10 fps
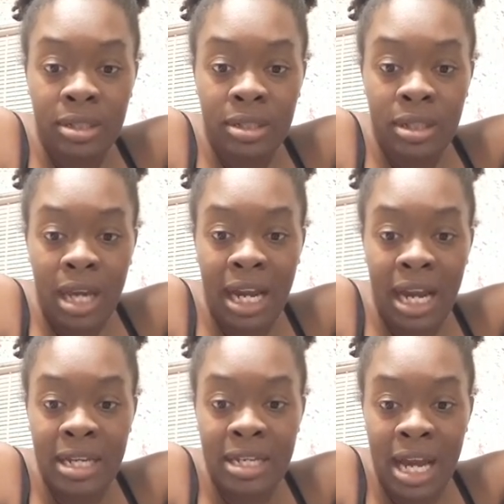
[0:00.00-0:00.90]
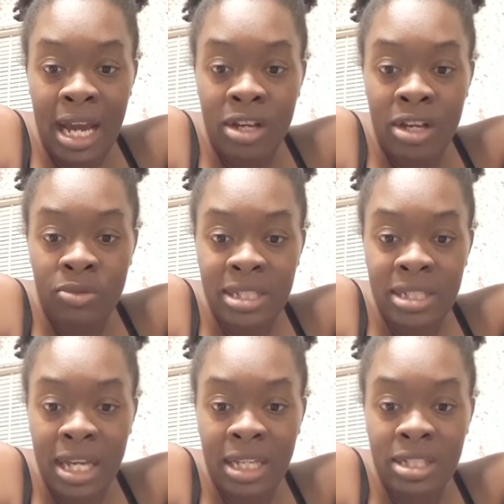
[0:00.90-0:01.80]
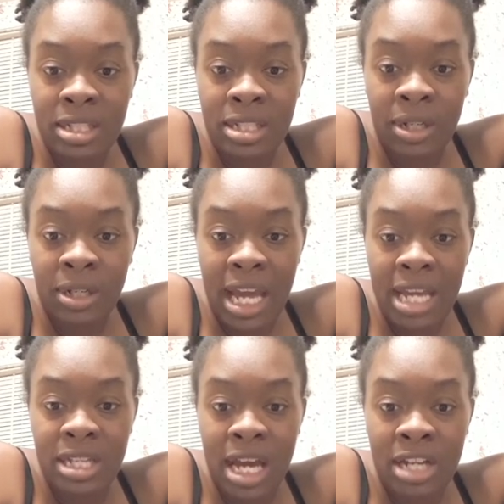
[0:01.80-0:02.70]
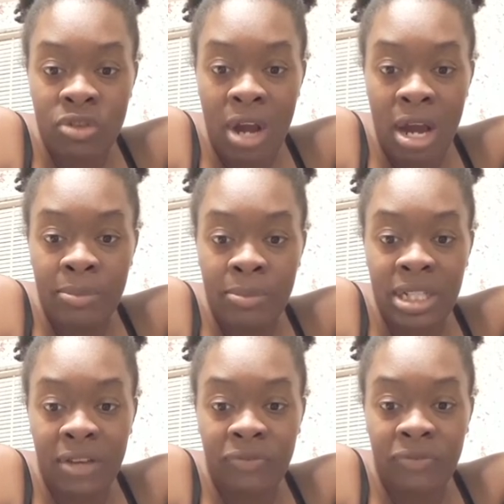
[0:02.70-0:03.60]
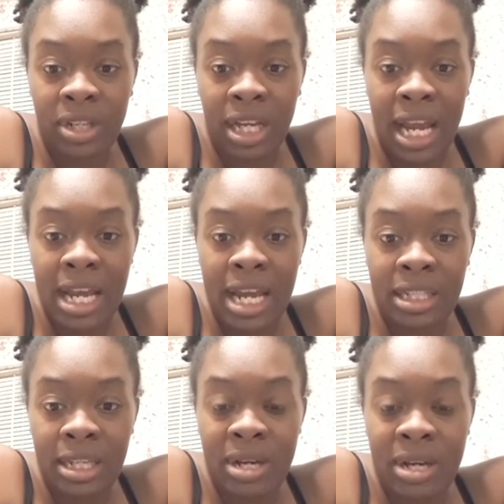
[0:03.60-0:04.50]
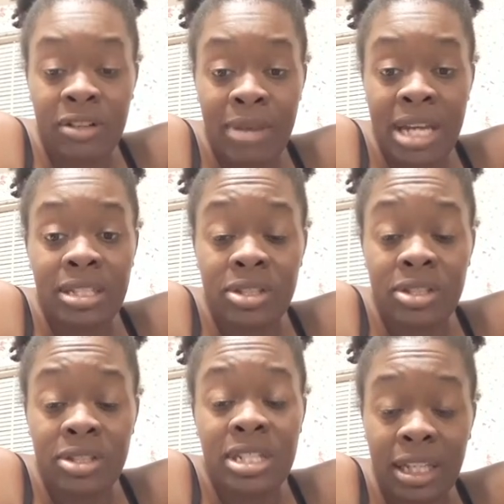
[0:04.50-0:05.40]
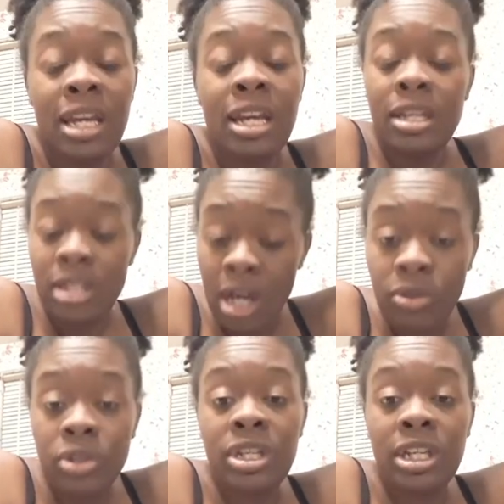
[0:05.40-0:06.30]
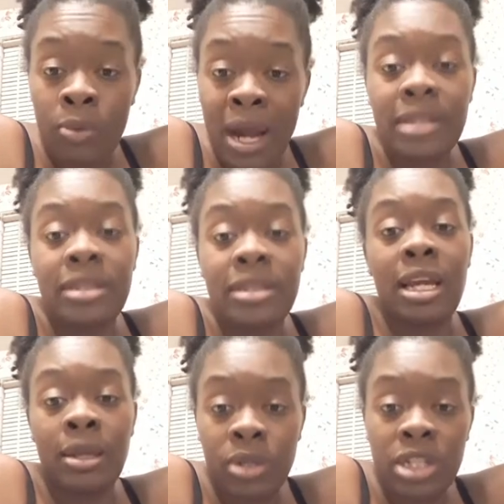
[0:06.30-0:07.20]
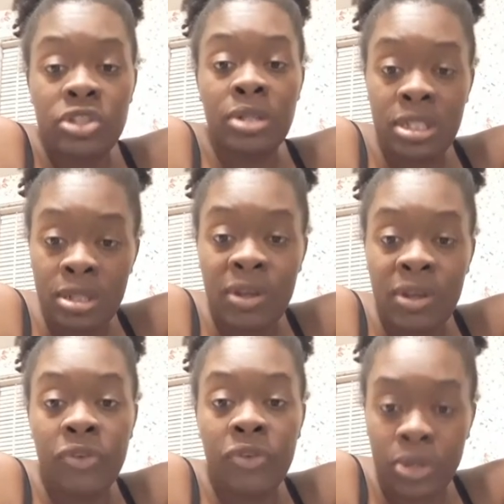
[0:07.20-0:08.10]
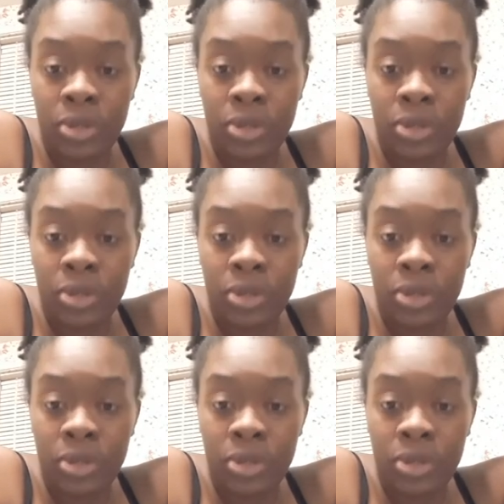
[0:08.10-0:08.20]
I got diagnosed while taking summer class and I dropped because I felt like I had to get myself back together, sadly. No, you did the right thing because you need to be focused.